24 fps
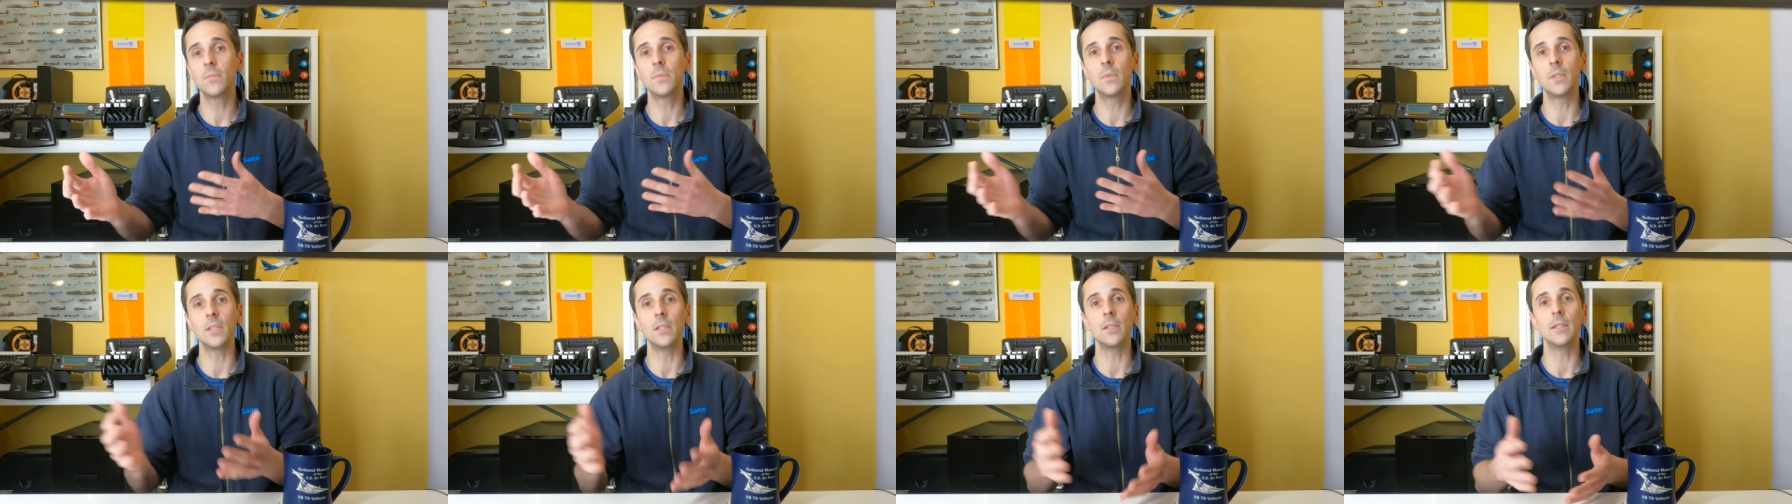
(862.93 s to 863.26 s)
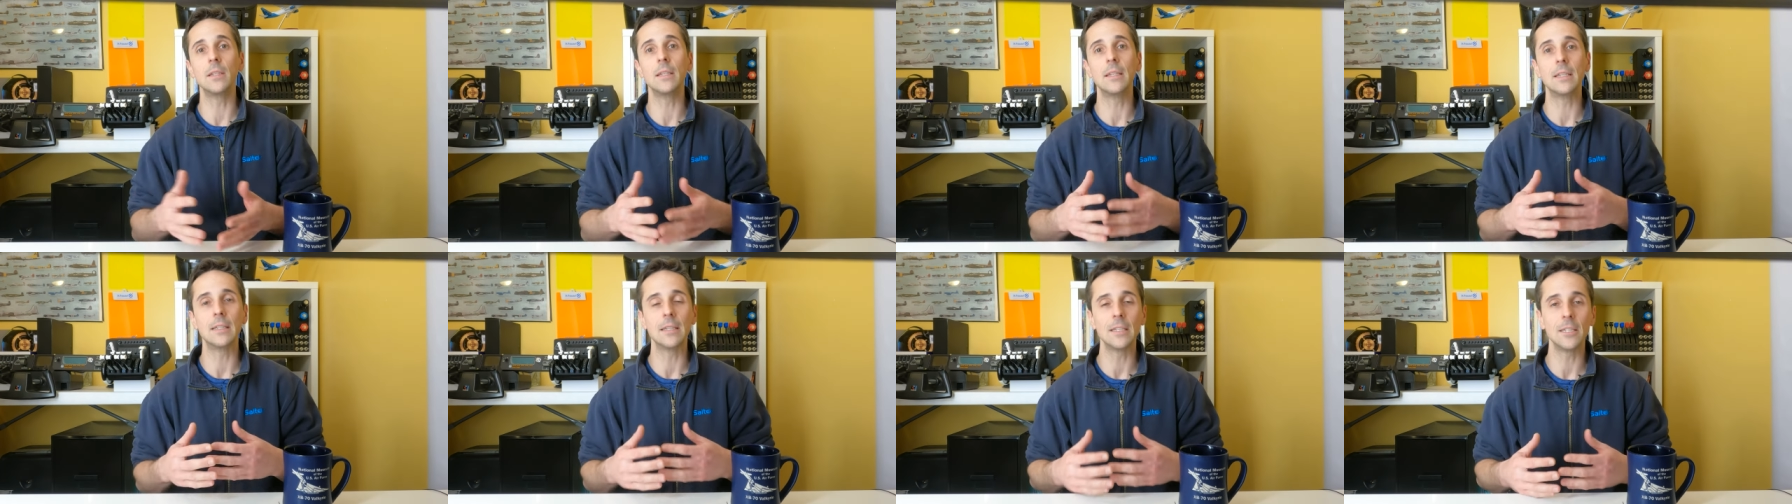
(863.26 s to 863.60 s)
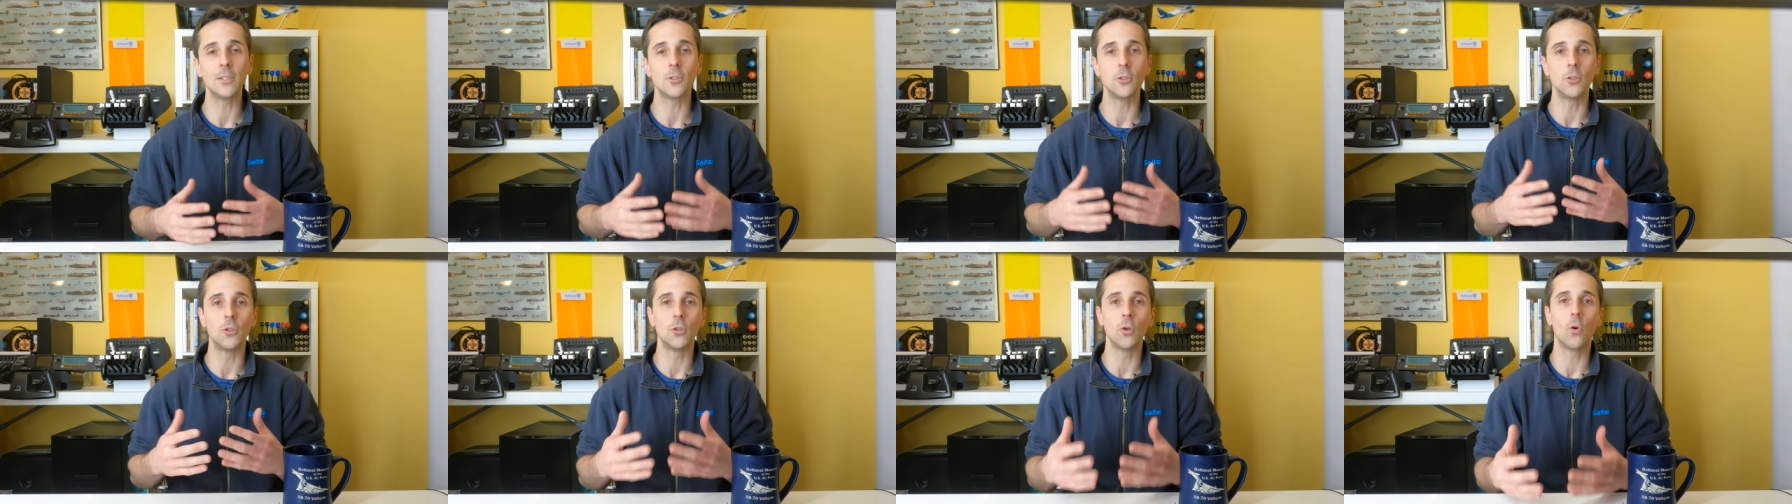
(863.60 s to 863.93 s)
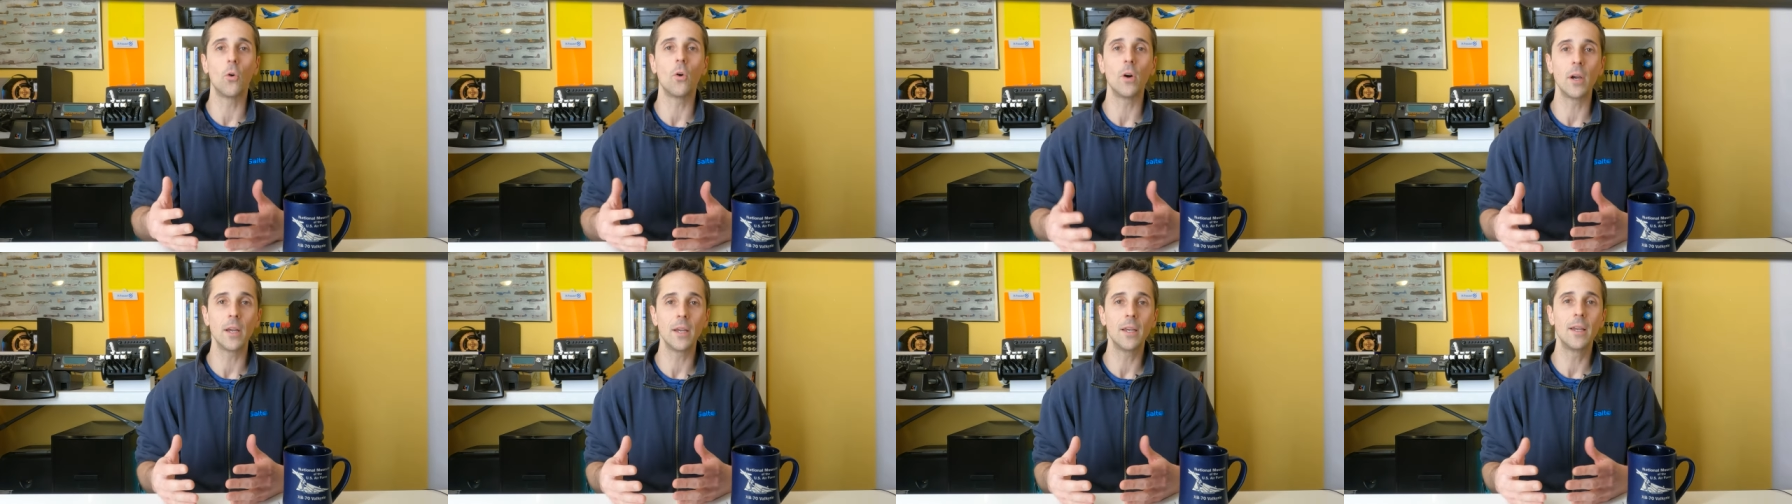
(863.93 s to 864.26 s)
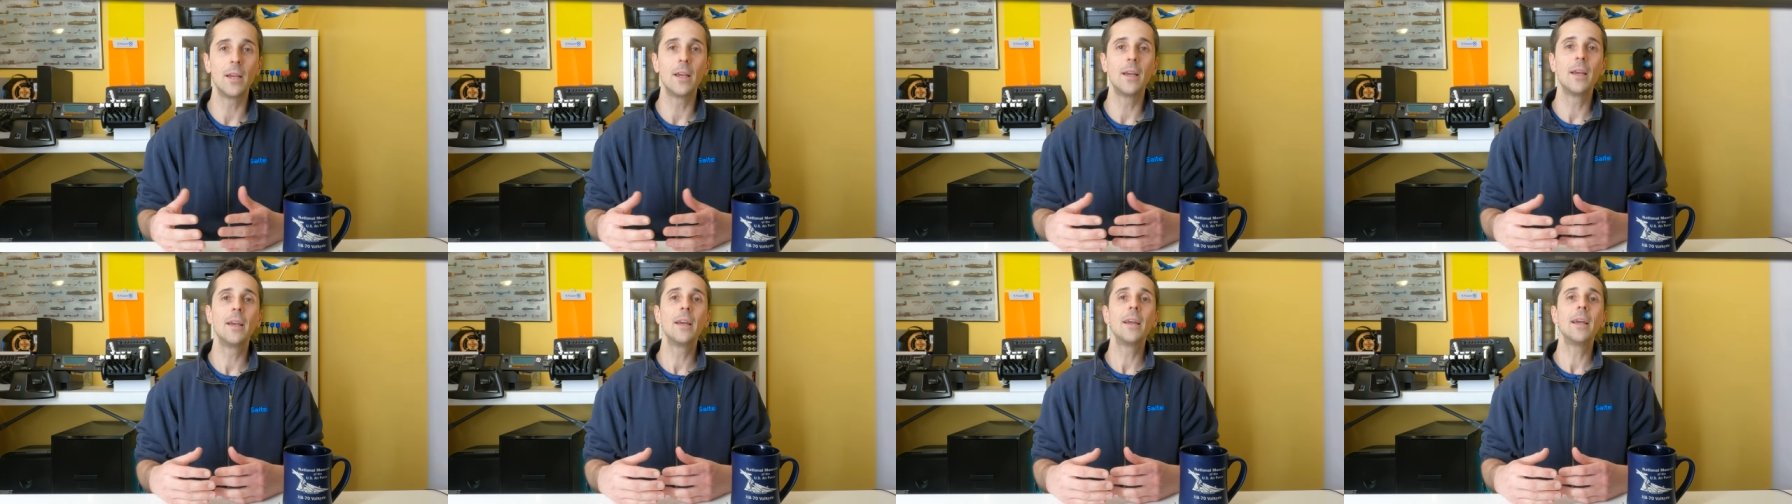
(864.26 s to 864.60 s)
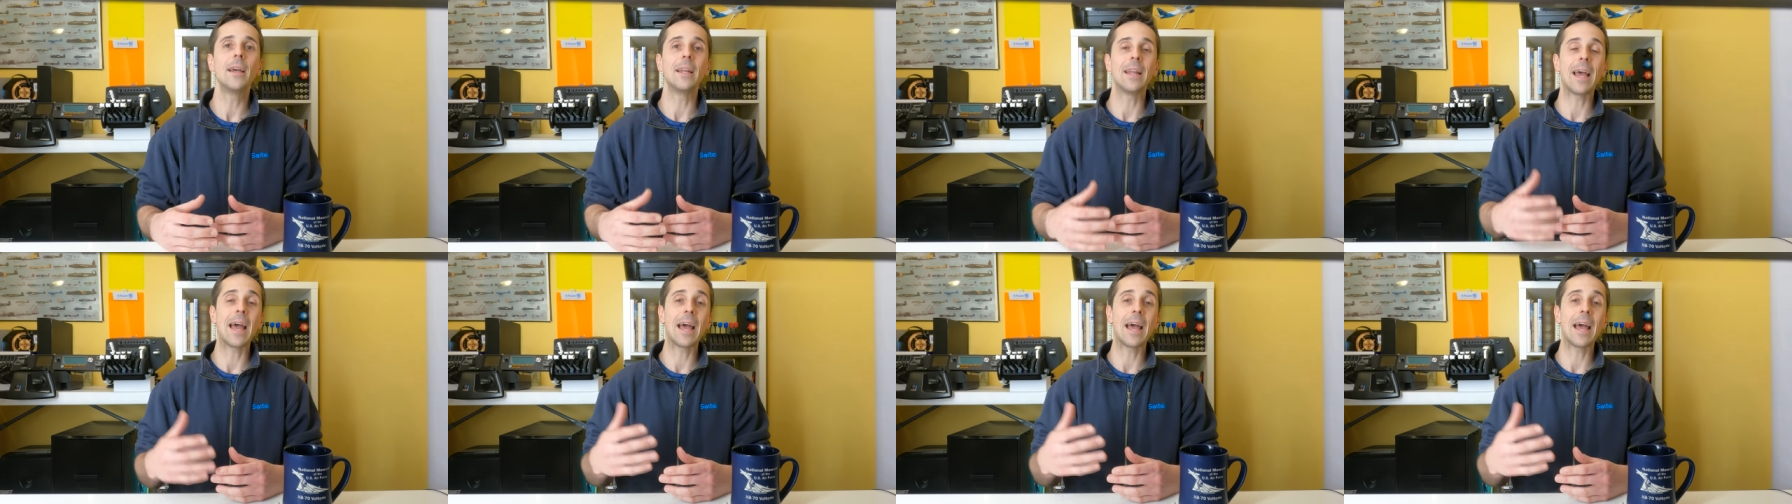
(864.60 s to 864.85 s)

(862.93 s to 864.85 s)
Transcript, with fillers: the at least joy and